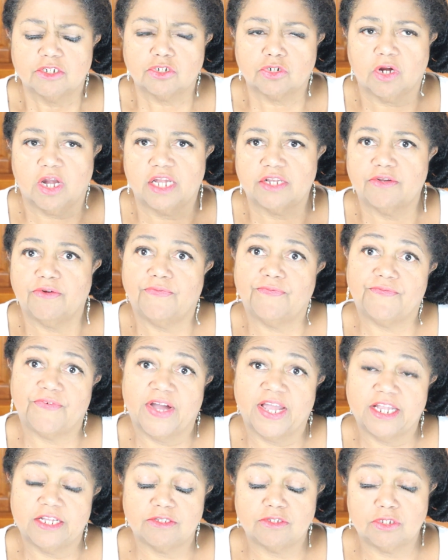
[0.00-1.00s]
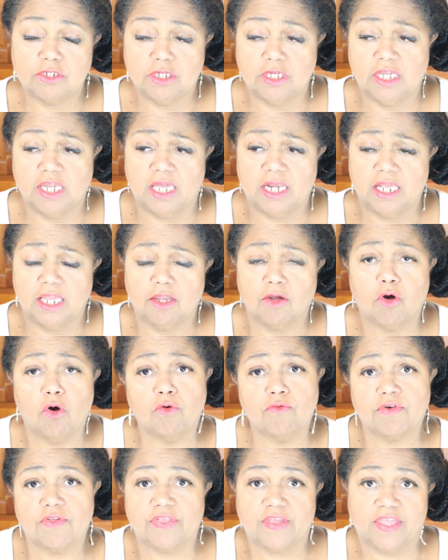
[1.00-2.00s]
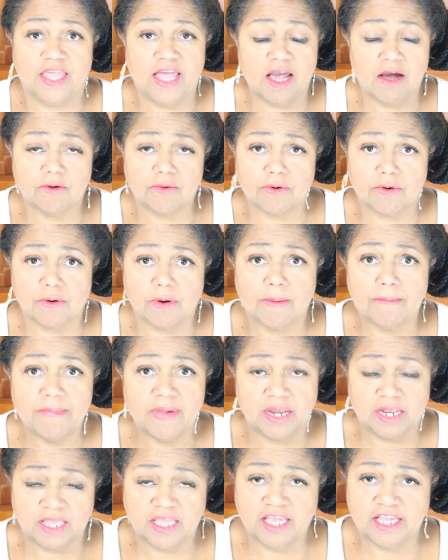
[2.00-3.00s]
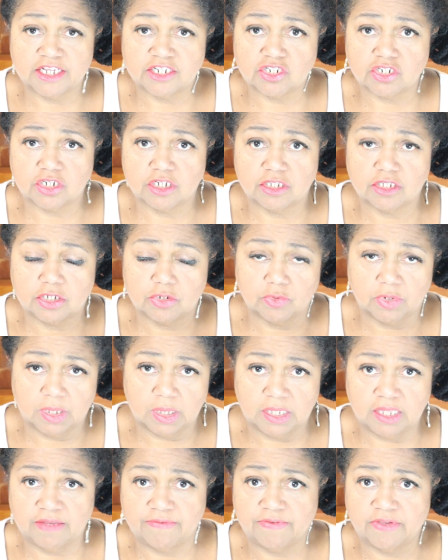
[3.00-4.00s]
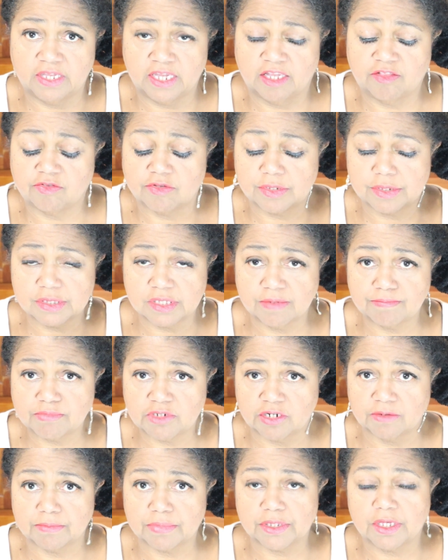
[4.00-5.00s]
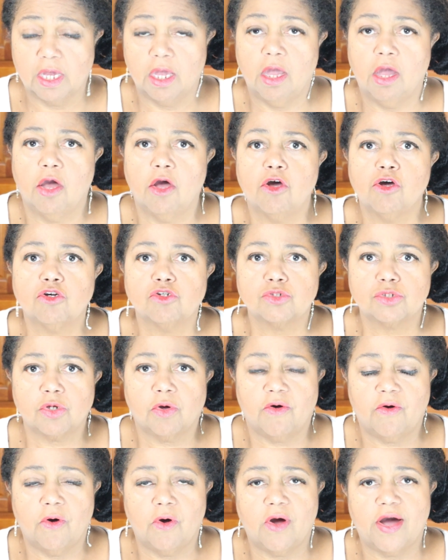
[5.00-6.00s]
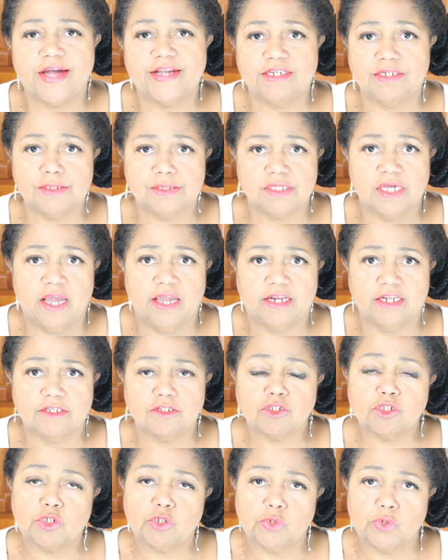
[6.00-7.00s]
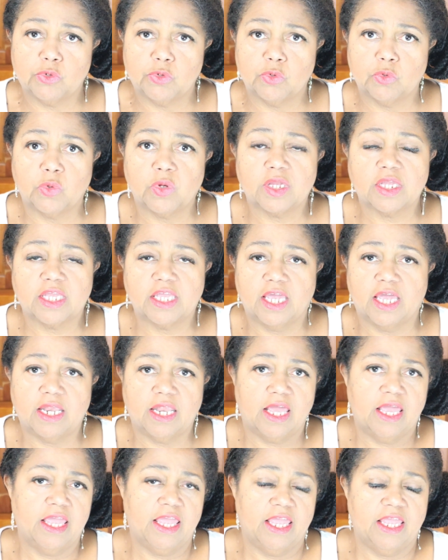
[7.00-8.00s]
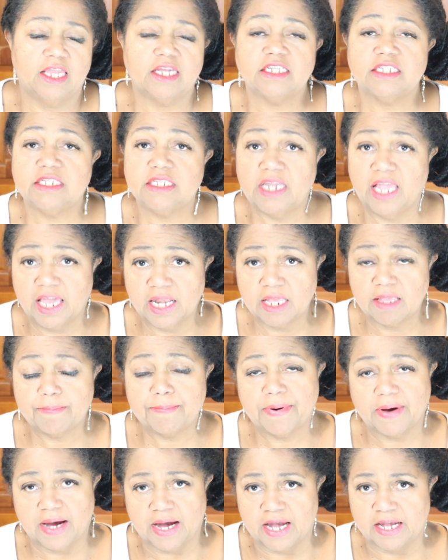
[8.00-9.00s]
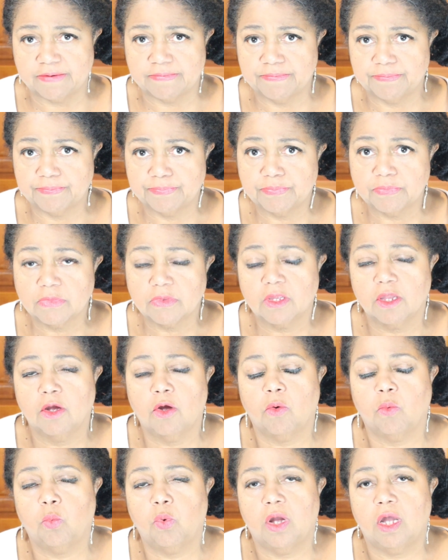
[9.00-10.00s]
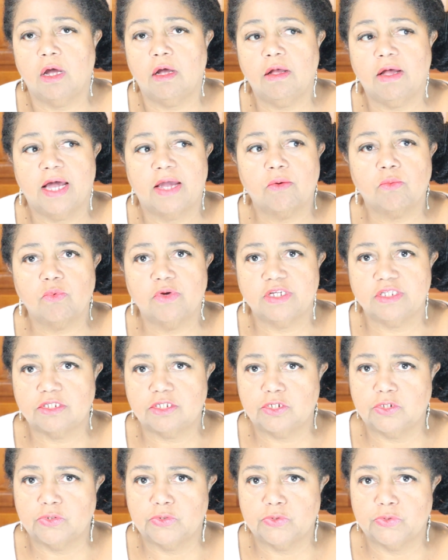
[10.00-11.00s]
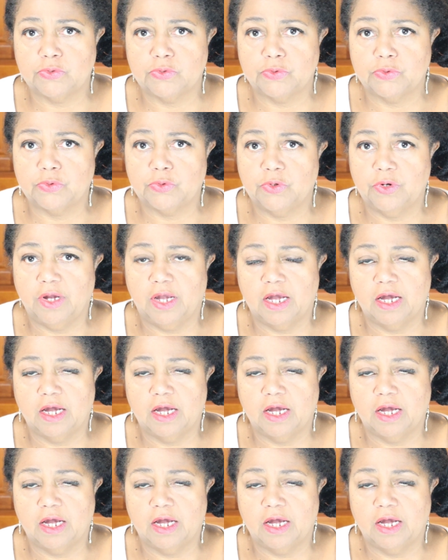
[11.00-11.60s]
trying to fight getting over-the-counter medication to alleviate the symptoms. So I decided to get a netipot. Well, I went to